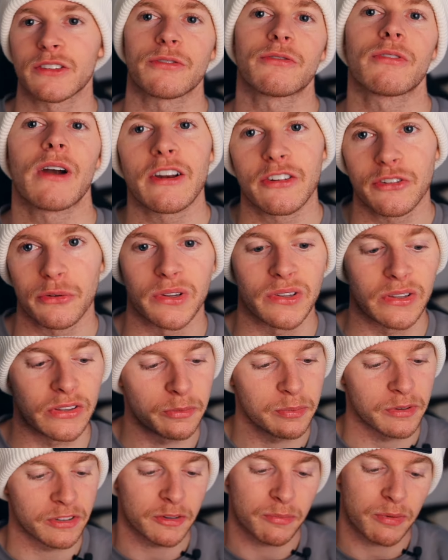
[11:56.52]
the fresh ones.
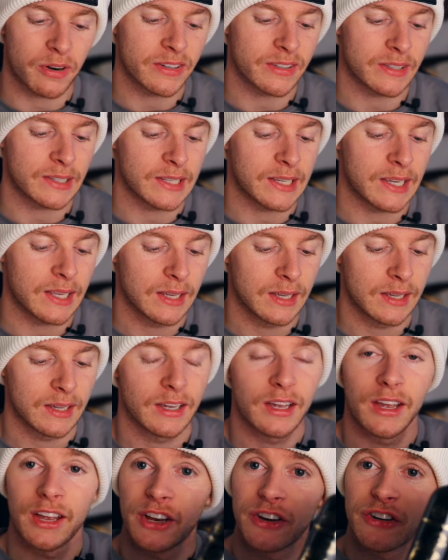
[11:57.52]
But surprisingly,
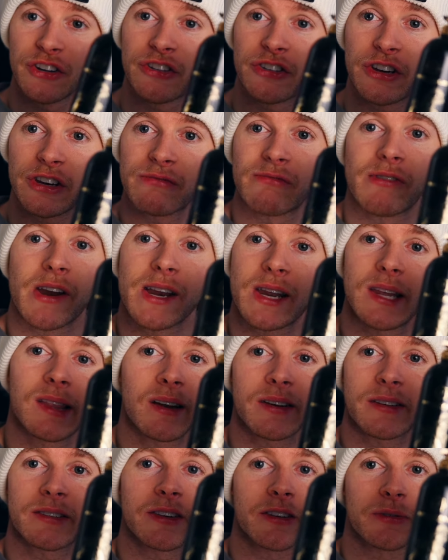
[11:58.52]
she really
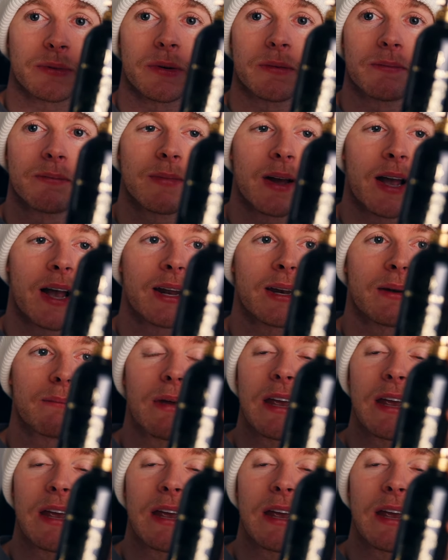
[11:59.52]
likes this one. And